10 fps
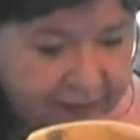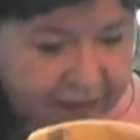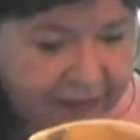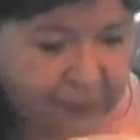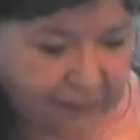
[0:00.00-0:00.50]

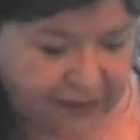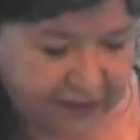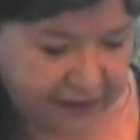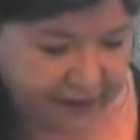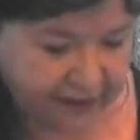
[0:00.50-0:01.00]

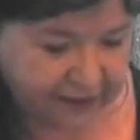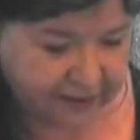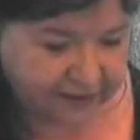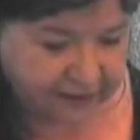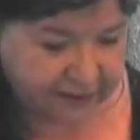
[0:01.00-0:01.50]
Downstairs,
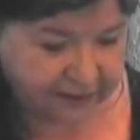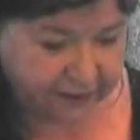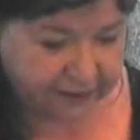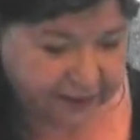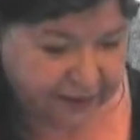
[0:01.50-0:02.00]

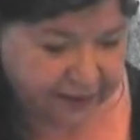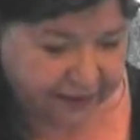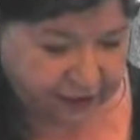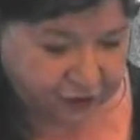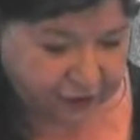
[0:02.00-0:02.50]
into the
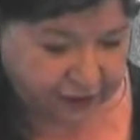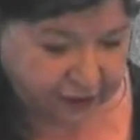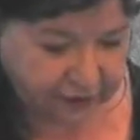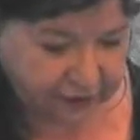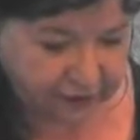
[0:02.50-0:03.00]
kitchen,
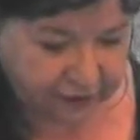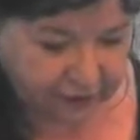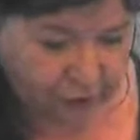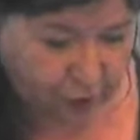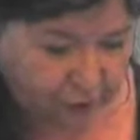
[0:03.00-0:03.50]

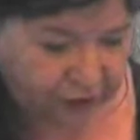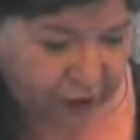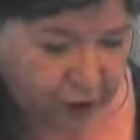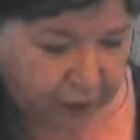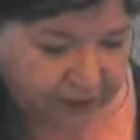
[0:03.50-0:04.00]
open the
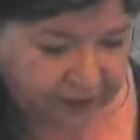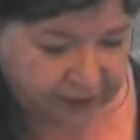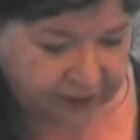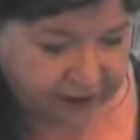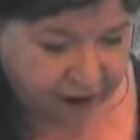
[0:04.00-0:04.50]
cupboard.
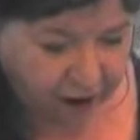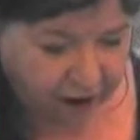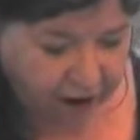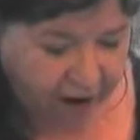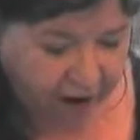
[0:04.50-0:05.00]

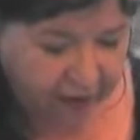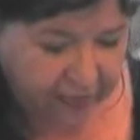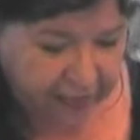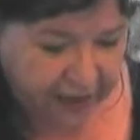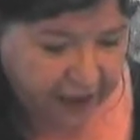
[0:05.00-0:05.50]
Oh, and
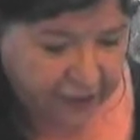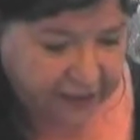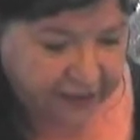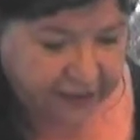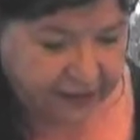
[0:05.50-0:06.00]
there
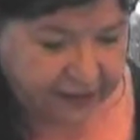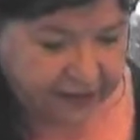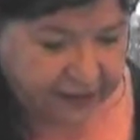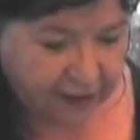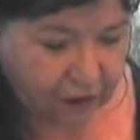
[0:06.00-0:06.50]
it
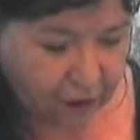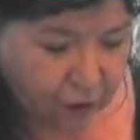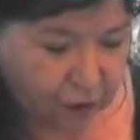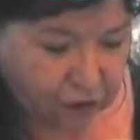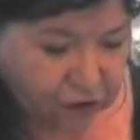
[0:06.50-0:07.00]
is,
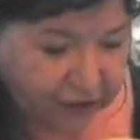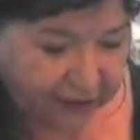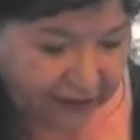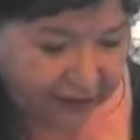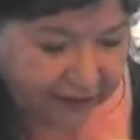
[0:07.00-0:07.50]
all
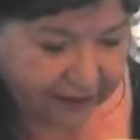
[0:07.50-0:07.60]
shining.